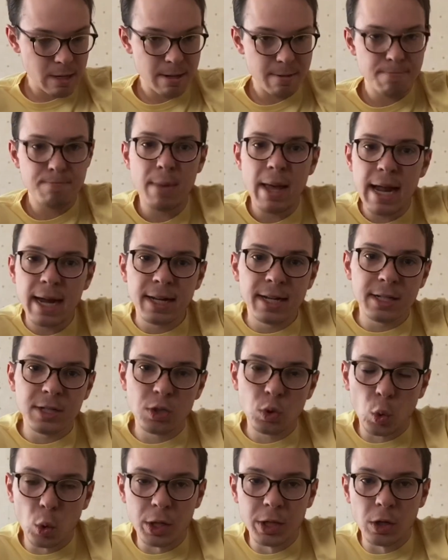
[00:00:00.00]
bend and
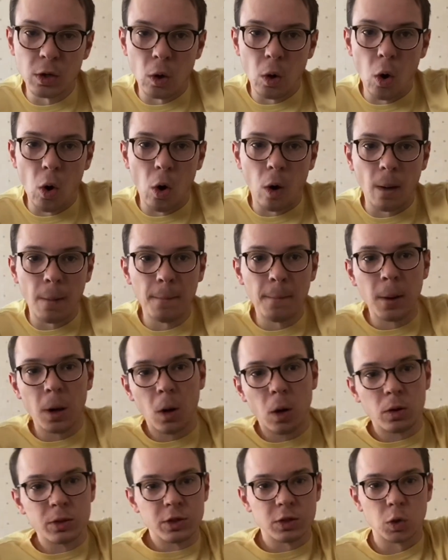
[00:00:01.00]
torque your arm, but
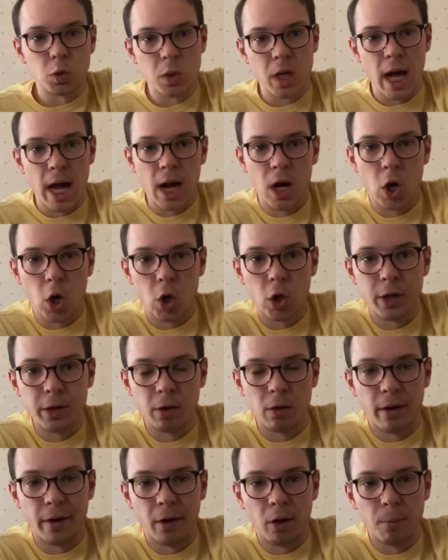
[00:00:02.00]
also not hurt
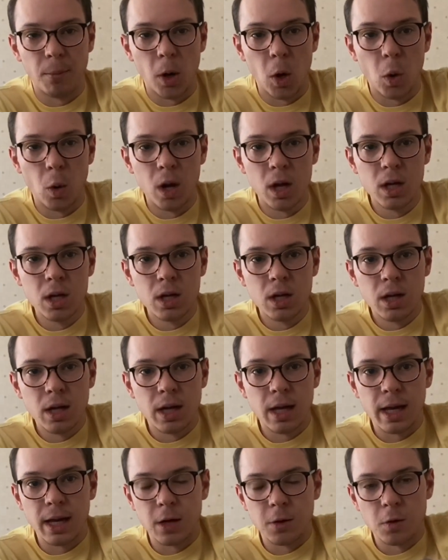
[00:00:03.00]
your elbow
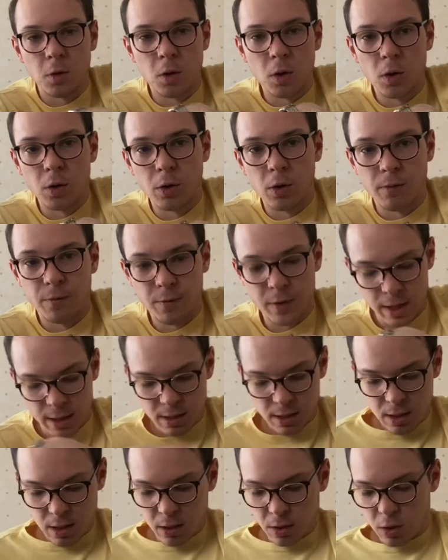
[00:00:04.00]
and your
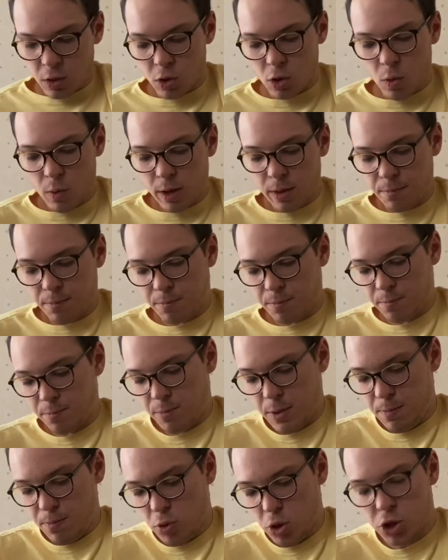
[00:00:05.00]
fist. And you don't want to
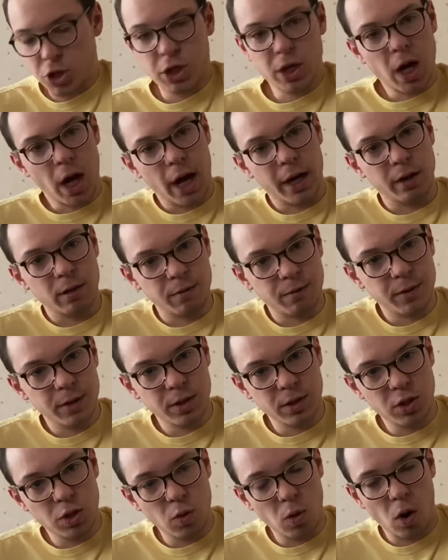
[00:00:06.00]
be pushing on your
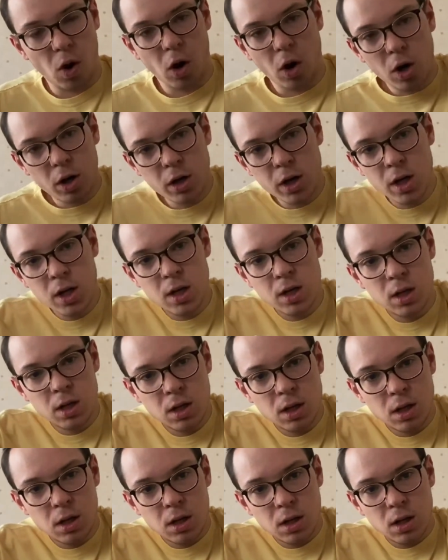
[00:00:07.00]
fist too hard
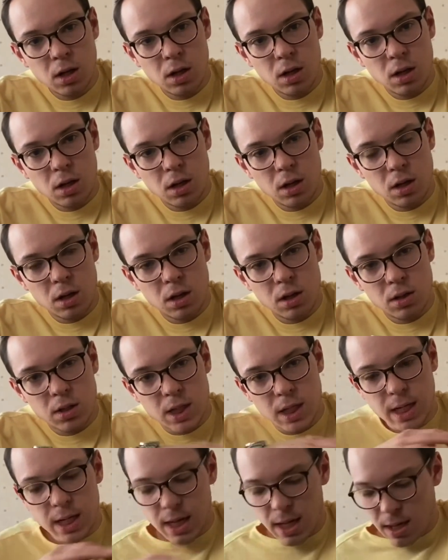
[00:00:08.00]
to
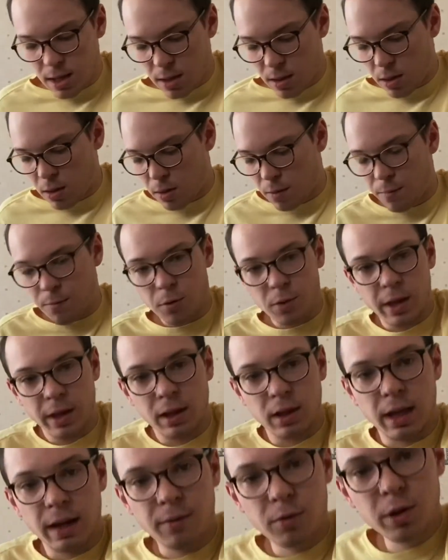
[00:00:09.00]
get for that
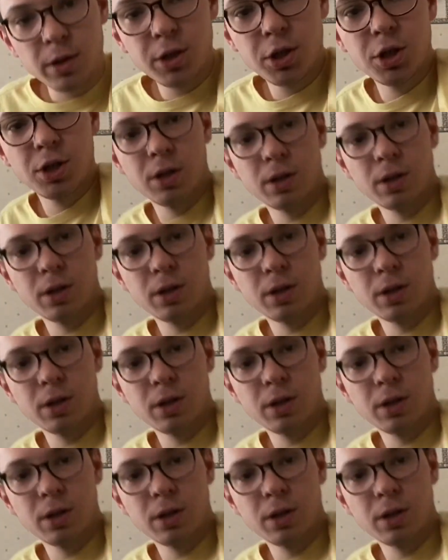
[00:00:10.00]
leverage.